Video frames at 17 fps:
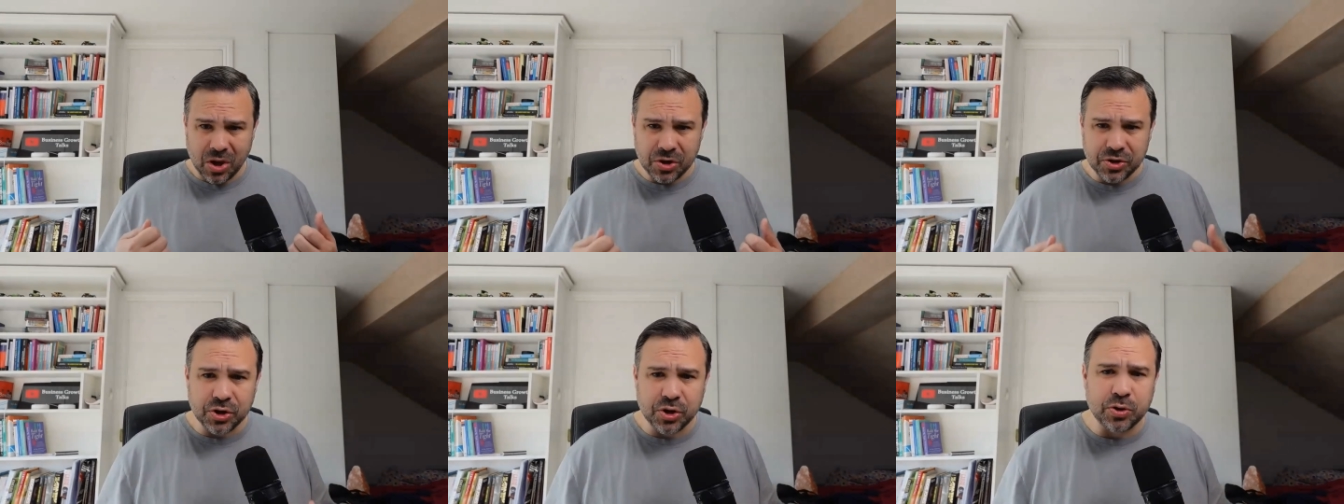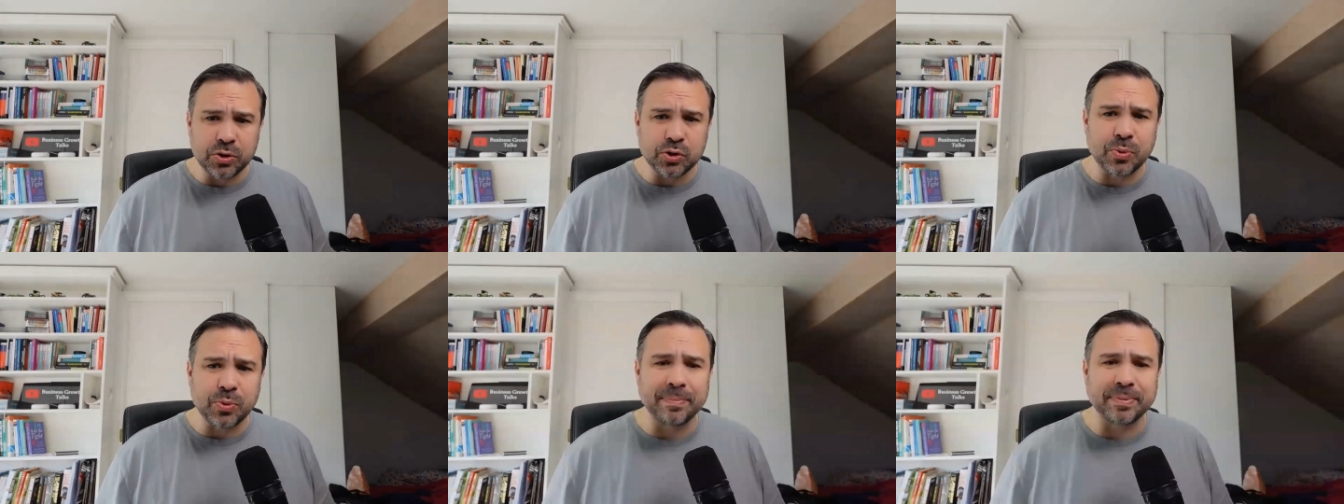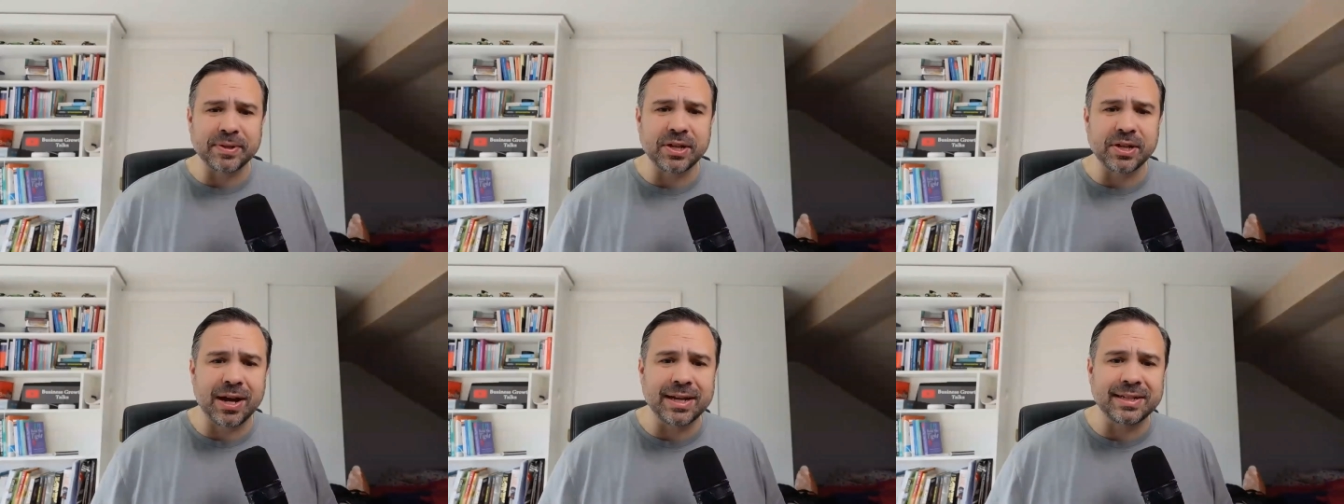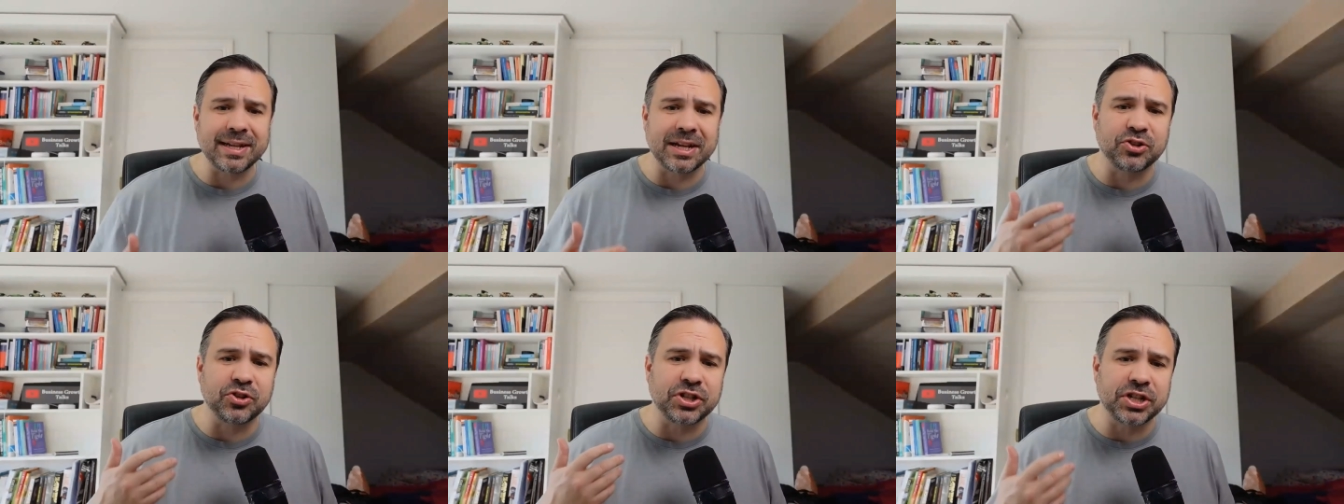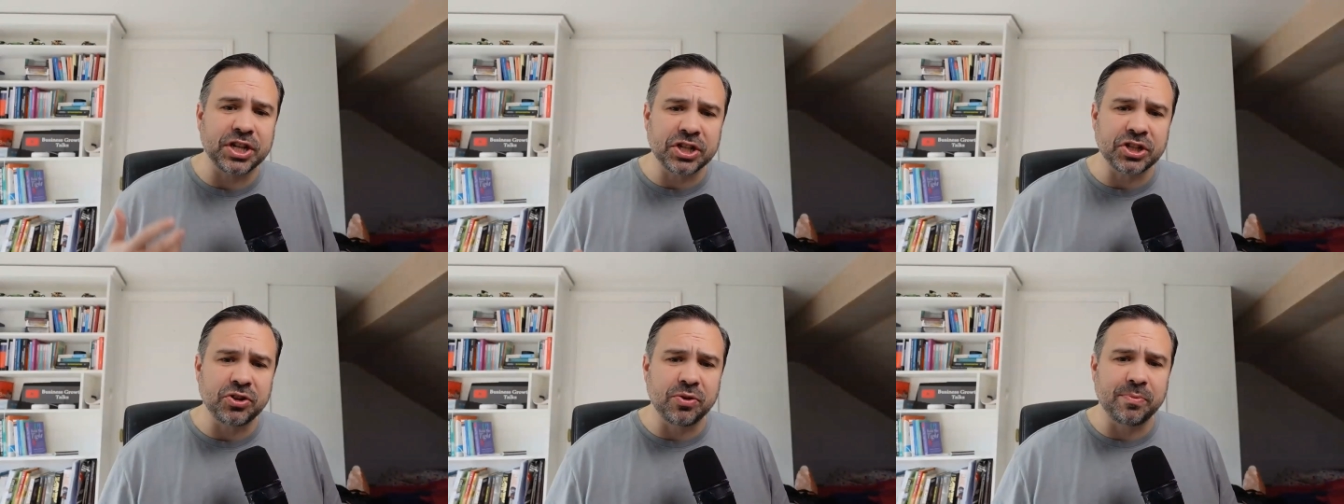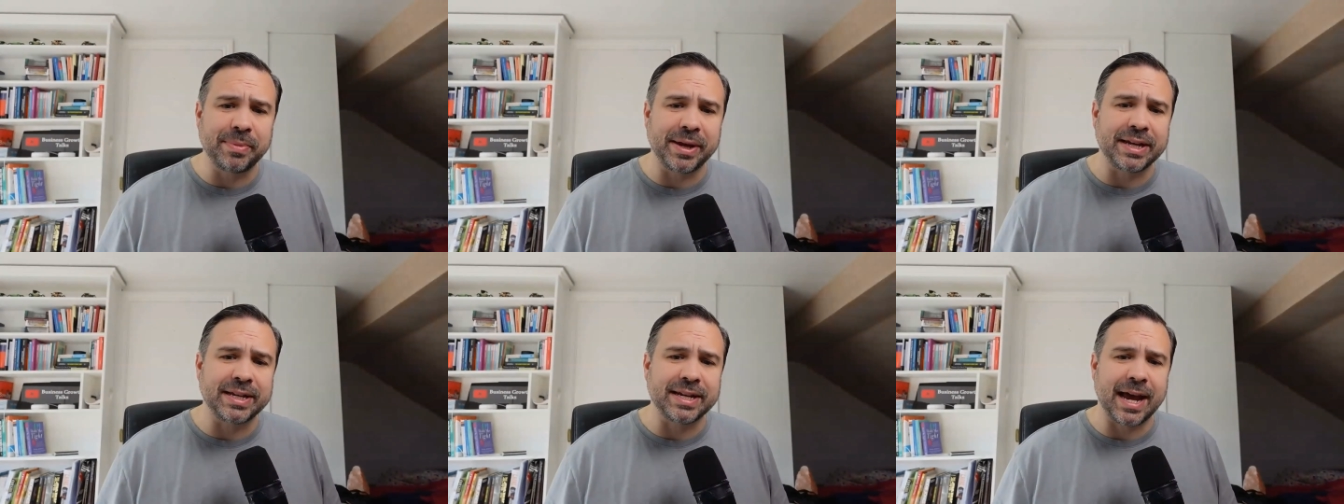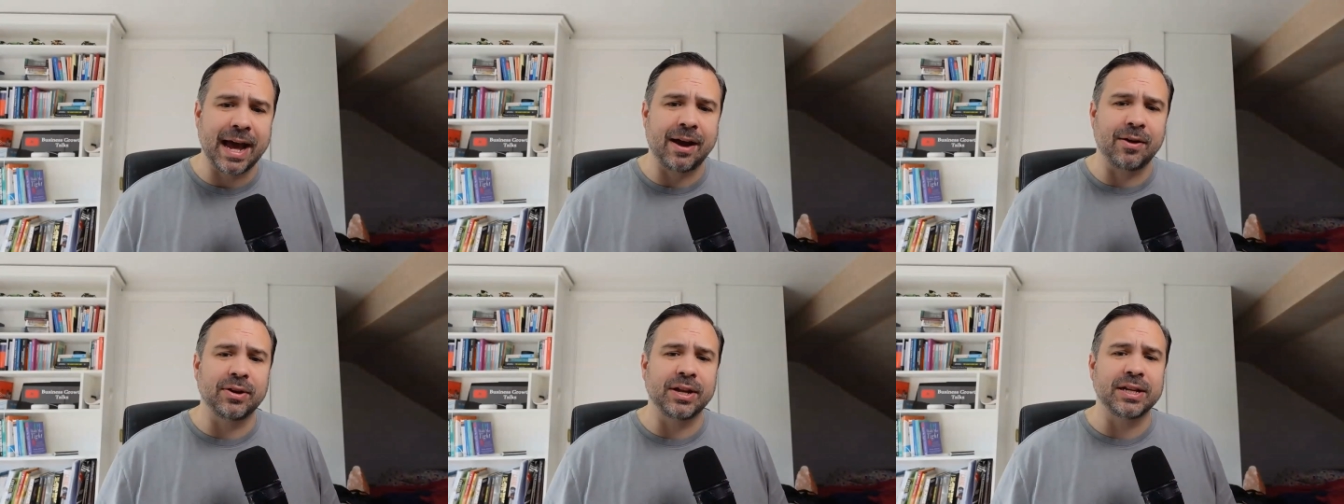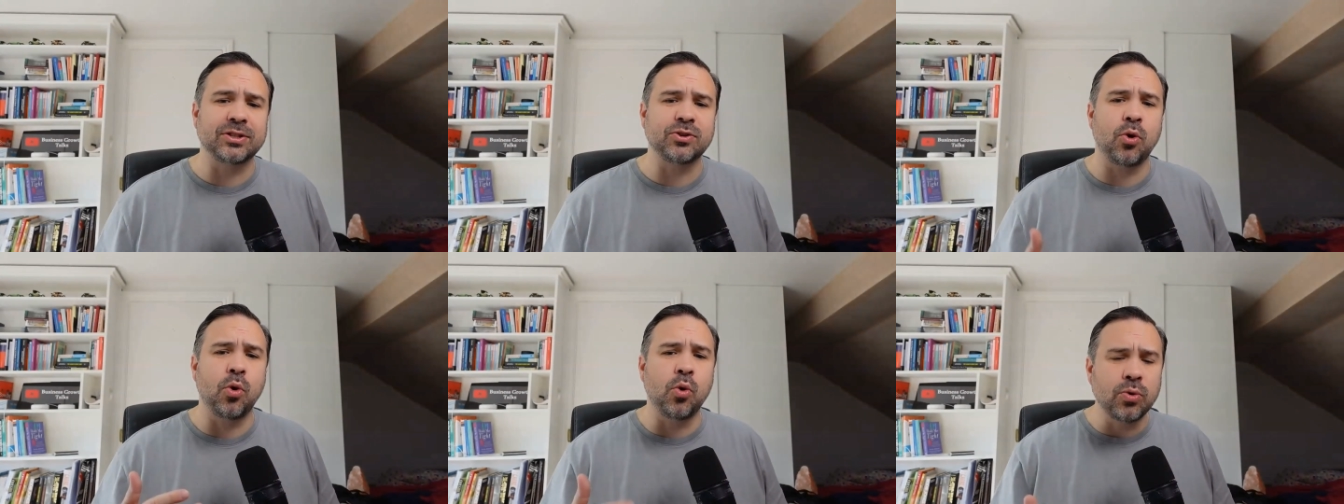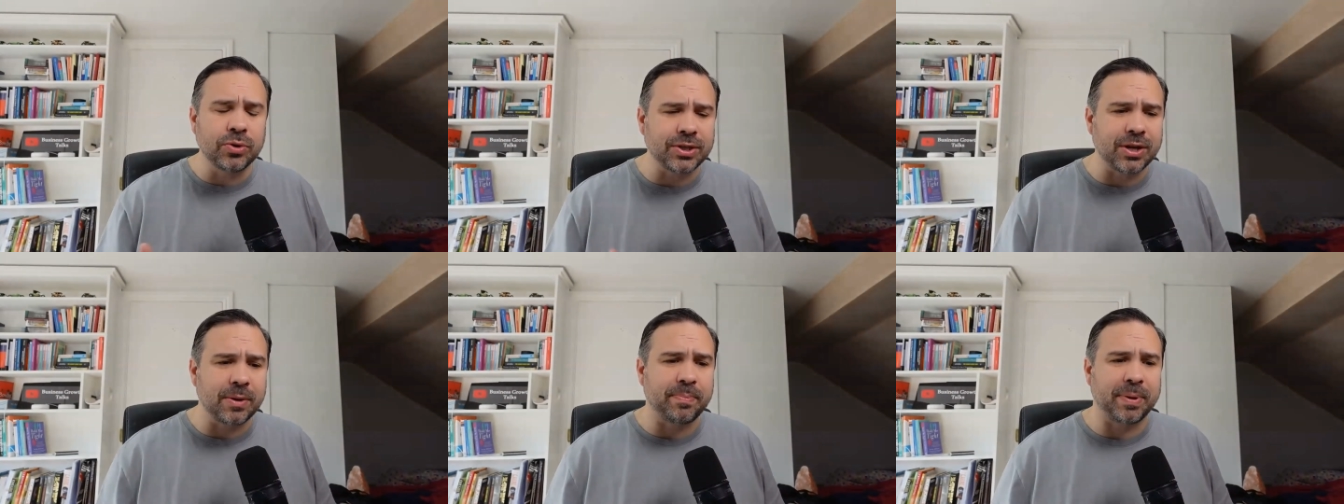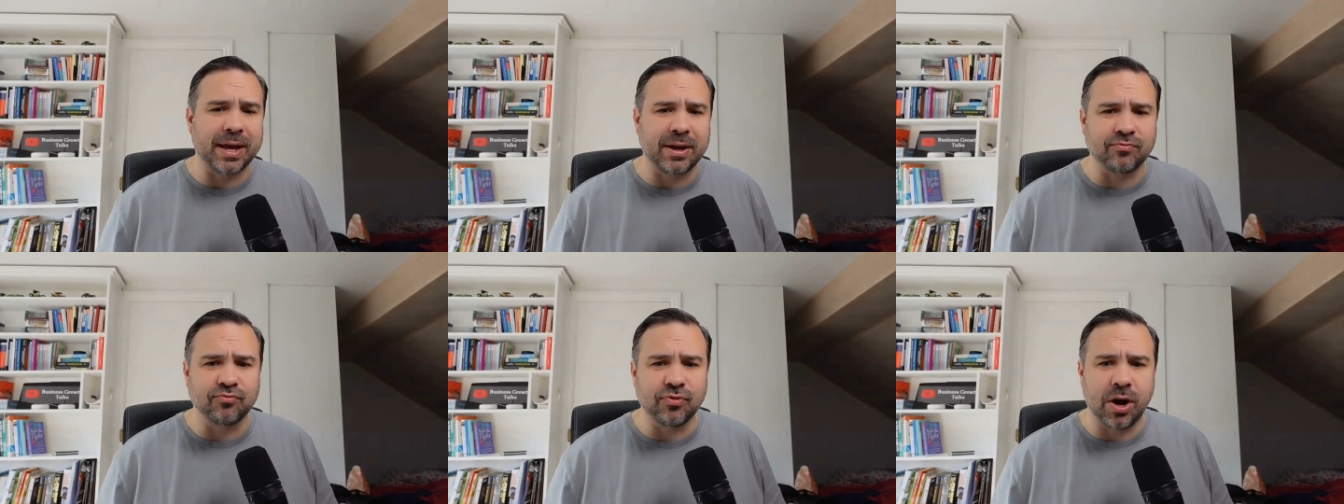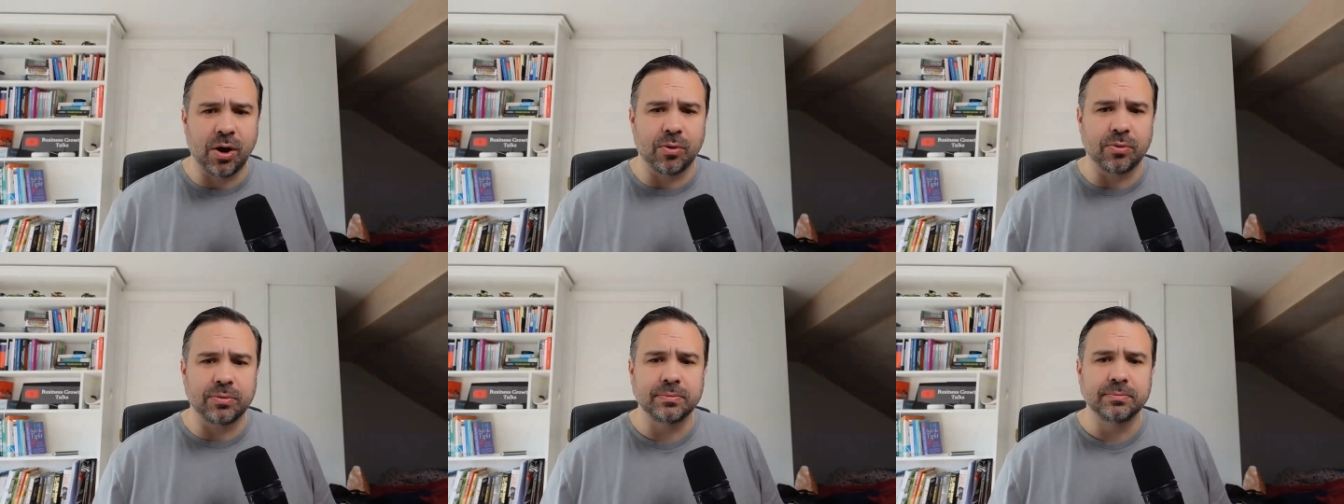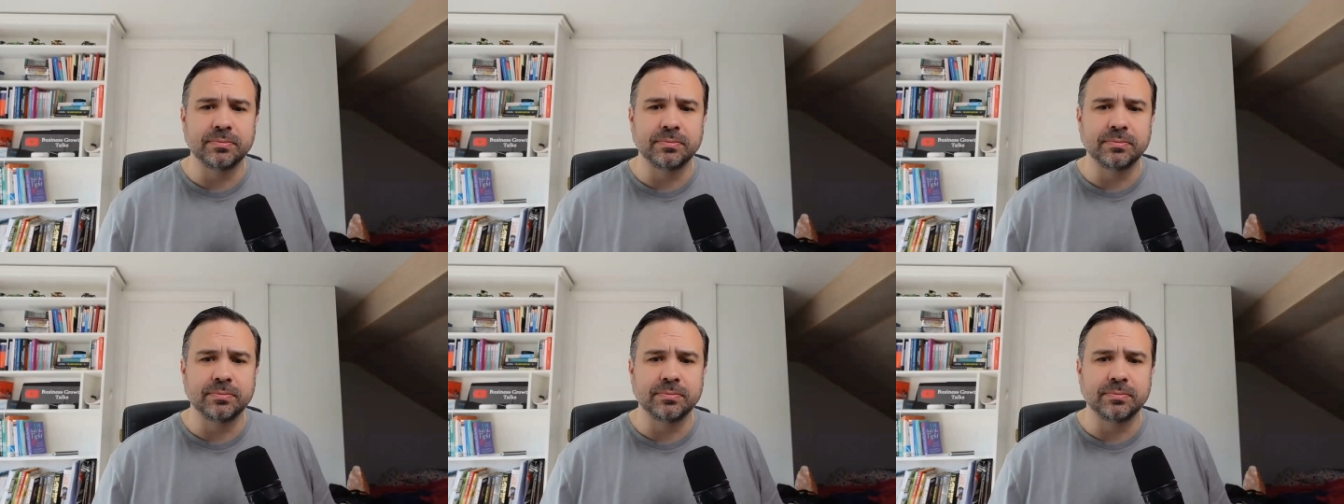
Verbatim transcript: news websites and traditional media outlets also play a role,